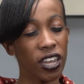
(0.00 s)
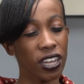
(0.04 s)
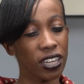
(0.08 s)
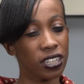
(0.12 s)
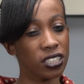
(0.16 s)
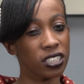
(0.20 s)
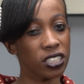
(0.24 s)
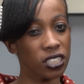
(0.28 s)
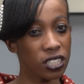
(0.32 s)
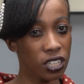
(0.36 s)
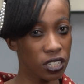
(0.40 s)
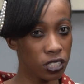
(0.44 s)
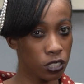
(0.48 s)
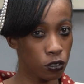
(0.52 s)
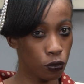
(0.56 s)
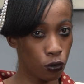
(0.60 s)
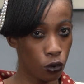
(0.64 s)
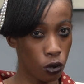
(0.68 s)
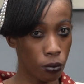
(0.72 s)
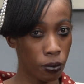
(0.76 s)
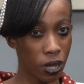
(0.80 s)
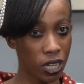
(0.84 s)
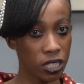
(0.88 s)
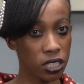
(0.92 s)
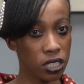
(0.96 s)
ATS
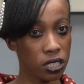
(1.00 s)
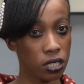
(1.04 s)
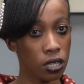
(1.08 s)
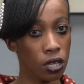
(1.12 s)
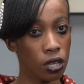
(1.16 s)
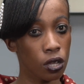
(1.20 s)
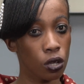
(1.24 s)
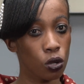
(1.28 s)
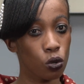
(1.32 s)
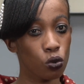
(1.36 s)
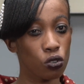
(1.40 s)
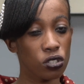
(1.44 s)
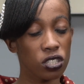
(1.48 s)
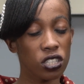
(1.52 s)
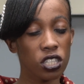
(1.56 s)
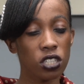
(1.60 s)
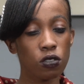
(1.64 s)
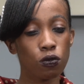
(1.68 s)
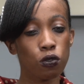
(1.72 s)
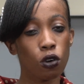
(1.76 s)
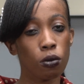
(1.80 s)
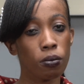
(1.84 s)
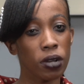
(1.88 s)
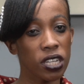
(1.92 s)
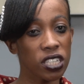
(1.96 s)
formats, because these
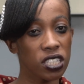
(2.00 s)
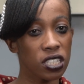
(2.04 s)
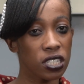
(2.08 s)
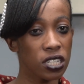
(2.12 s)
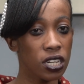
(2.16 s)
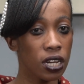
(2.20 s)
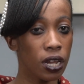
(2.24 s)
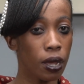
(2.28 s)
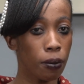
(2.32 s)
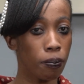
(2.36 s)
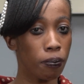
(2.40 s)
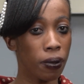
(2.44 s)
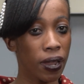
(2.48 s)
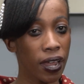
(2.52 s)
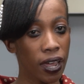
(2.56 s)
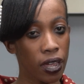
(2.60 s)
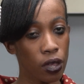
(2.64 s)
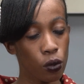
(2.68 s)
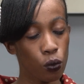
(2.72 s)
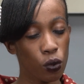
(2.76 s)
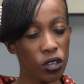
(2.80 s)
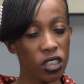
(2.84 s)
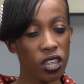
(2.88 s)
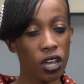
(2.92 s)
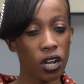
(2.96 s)
formats still apply
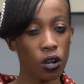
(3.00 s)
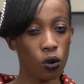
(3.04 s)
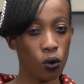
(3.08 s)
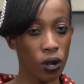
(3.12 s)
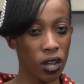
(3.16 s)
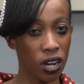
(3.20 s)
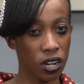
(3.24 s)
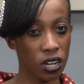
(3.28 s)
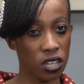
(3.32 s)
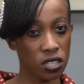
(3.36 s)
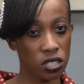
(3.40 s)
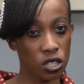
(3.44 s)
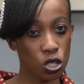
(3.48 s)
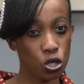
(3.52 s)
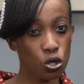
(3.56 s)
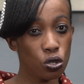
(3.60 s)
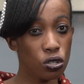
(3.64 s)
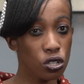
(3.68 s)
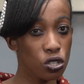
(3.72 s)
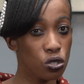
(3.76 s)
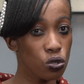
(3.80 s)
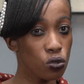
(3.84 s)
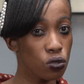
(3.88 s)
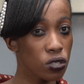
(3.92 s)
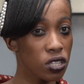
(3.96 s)
whether an organization
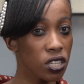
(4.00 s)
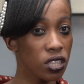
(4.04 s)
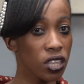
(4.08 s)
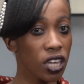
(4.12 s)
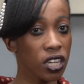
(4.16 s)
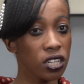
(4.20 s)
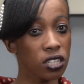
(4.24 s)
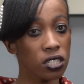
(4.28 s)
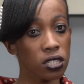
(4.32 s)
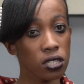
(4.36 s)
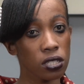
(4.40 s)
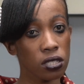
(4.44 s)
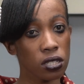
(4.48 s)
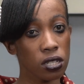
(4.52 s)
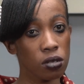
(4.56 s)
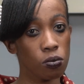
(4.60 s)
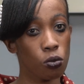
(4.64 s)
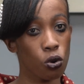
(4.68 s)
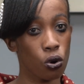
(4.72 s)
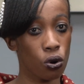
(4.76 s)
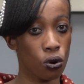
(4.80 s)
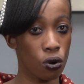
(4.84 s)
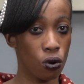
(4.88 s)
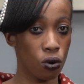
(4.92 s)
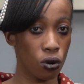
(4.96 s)
is using that system
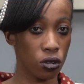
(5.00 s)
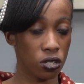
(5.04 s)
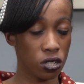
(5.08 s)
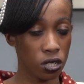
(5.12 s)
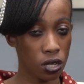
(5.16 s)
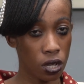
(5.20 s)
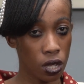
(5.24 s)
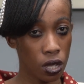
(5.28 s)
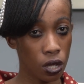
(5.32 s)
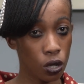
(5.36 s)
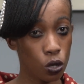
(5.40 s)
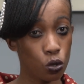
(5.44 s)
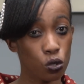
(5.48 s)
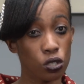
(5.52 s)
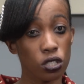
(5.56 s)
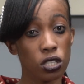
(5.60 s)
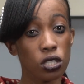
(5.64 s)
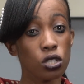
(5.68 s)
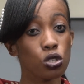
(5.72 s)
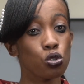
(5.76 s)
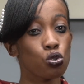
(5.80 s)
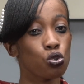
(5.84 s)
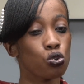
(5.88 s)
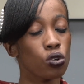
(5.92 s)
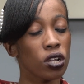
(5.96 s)
or not, because this
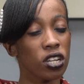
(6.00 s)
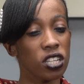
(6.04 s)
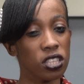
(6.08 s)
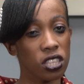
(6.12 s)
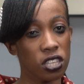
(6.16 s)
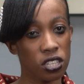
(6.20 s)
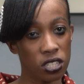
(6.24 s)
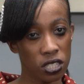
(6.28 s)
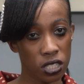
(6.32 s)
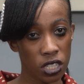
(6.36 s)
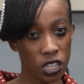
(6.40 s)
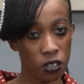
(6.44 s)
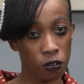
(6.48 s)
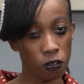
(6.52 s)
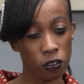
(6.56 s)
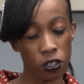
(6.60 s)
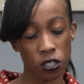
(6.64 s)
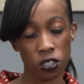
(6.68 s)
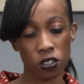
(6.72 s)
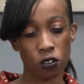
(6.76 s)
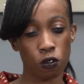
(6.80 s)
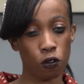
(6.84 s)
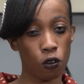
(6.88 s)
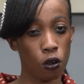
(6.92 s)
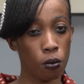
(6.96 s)
is usually the
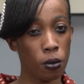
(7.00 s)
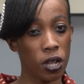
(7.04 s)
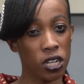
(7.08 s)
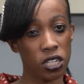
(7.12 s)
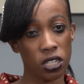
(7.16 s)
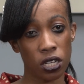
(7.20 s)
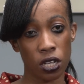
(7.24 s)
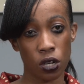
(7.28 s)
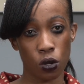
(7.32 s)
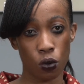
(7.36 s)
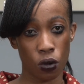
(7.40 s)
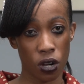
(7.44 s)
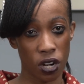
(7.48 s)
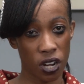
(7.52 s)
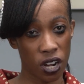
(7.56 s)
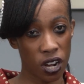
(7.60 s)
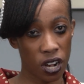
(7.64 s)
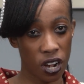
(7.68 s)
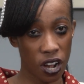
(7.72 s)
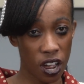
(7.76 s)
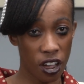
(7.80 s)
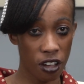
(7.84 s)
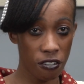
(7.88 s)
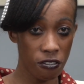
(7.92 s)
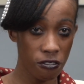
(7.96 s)
safest format anyone can
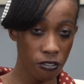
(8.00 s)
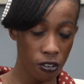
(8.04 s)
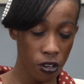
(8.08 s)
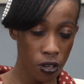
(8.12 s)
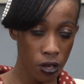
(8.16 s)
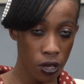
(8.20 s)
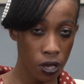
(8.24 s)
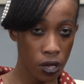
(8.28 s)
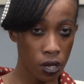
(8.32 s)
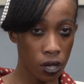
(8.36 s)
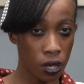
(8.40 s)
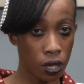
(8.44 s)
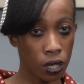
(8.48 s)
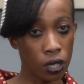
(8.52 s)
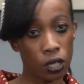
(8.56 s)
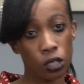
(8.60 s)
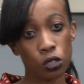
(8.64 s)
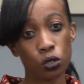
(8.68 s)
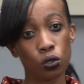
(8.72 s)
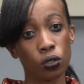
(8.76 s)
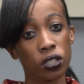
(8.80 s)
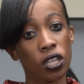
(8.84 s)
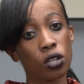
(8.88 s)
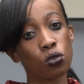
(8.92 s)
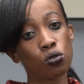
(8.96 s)
have.
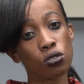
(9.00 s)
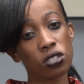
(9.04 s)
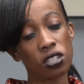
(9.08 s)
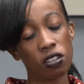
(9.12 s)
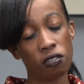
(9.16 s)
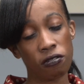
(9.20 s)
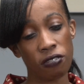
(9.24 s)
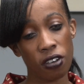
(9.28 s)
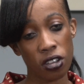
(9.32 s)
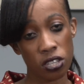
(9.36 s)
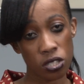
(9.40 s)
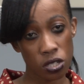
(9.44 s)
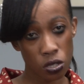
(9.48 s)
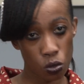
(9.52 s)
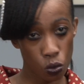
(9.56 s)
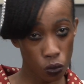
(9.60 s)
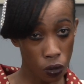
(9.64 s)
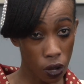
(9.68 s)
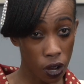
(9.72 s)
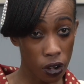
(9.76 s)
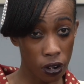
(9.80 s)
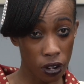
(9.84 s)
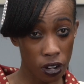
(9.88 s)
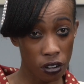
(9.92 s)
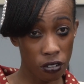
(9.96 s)
So that was the first
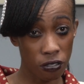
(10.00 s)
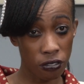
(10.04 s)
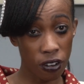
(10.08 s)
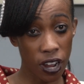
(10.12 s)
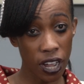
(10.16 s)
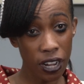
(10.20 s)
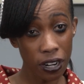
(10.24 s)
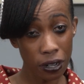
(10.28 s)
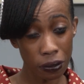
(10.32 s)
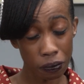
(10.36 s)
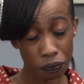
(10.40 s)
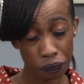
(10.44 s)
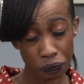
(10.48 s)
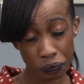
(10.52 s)
red flag.